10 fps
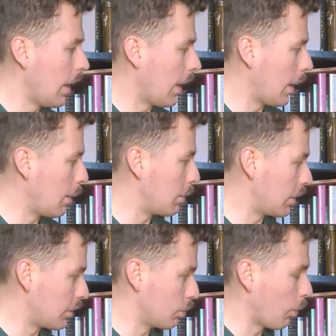but
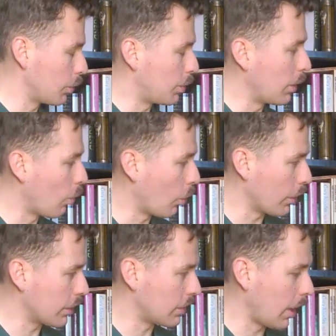this is what was being worn
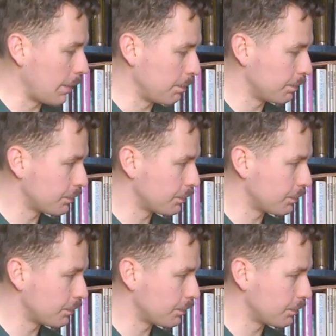at the time.